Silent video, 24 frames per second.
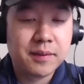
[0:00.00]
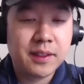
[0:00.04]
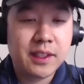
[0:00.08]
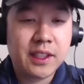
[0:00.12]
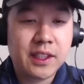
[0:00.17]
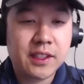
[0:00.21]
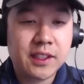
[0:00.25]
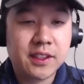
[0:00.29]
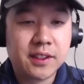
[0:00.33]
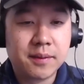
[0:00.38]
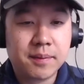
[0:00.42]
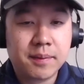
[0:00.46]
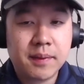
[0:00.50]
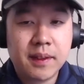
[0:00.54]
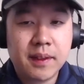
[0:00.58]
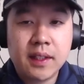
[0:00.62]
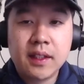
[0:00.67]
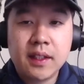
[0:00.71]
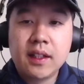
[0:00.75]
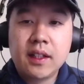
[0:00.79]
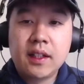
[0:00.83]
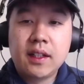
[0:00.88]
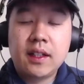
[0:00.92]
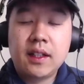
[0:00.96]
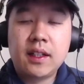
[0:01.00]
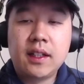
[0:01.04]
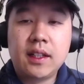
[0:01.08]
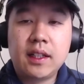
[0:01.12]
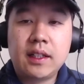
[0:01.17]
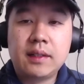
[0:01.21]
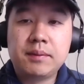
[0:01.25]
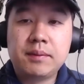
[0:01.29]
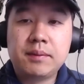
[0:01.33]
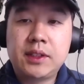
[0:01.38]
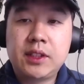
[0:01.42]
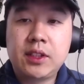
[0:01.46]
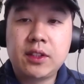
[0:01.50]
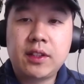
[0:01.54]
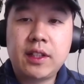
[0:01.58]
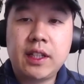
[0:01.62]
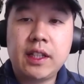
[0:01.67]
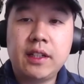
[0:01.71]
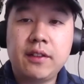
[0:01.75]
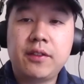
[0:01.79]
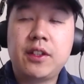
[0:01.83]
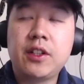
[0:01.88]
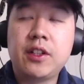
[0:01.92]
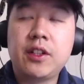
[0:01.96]
awesome. Um, so,
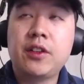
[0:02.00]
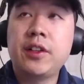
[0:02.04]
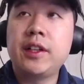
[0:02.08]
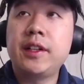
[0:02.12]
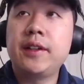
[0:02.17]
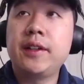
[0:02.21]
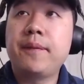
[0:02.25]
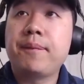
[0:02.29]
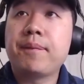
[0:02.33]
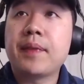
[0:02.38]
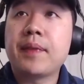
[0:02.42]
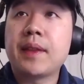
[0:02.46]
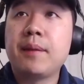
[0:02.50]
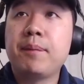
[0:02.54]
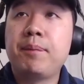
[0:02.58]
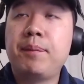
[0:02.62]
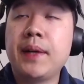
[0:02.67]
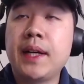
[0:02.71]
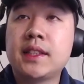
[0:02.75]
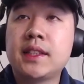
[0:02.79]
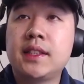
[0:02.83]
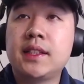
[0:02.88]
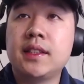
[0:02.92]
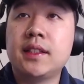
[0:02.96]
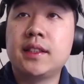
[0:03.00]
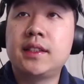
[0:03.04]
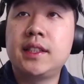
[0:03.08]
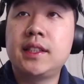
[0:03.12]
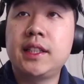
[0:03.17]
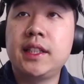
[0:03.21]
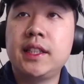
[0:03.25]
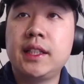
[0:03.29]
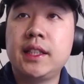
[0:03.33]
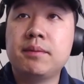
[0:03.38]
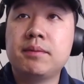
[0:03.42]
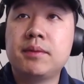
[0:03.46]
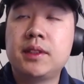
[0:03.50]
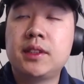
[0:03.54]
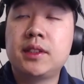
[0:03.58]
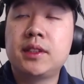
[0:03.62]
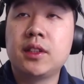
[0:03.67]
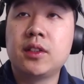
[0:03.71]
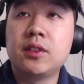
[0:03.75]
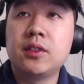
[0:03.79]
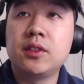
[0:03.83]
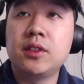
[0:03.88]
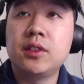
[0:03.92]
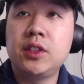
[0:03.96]
kind of going back to the team.
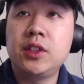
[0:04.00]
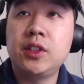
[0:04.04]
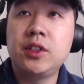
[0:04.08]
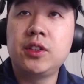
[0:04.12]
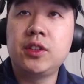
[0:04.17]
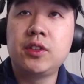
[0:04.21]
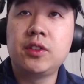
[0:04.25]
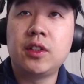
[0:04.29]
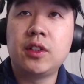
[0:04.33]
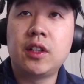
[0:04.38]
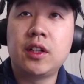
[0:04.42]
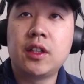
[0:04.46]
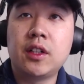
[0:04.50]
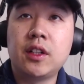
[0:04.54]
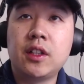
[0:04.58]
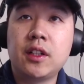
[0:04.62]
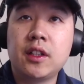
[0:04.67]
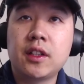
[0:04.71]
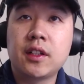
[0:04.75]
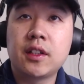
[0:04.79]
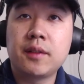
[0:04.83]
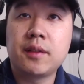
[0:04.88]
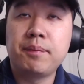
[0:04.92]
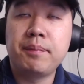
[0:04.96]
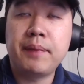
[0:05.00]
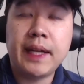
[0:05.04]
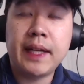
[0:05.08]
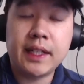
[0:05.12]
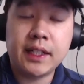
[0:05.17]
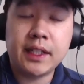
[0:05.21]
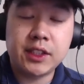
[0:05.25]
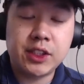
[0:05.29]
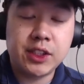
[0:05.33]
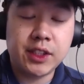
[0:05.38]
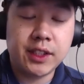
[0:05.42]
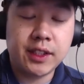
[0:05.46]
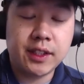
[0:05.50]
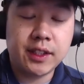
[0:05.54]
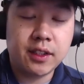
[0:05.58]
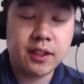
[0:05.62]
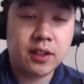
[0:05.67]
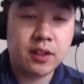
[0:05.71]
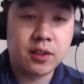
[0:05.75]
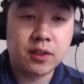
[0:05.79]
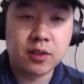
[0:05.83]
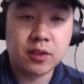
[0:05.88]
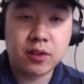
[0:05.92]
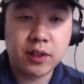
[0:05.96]
So, you are managing the
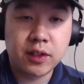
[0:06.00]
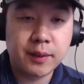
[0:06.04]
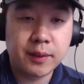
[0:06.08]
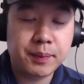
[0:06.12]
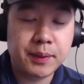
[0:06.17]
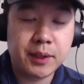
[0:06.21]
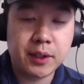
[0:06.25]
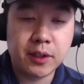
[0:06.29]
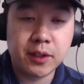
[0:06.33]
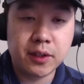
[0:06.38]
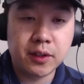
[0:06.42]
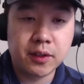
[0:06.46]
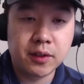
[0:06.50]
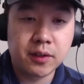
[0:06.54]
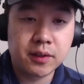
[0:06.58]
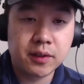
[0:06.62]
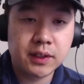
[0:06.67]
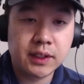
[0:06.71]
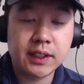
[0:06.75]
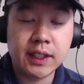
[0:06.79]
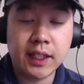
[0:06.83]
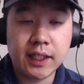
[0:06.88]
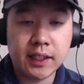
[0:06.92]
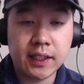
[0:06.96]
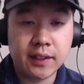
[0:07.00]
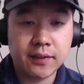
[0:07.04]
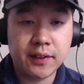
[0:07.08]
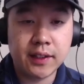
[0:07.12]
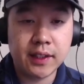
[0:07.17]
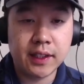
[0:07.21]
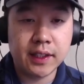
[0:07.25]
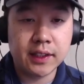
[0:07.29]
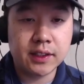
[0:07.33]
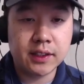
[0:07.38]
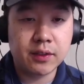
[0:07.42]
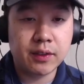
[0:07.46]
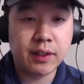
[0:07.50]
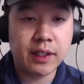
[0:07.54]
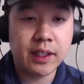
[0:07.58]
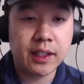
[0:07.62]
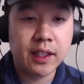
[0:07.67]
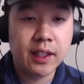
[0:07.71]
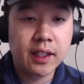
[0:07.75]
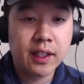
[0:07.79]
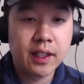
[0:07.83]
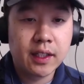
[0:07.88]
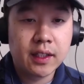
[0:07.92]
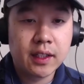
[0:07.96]
whole crypto side of things, right?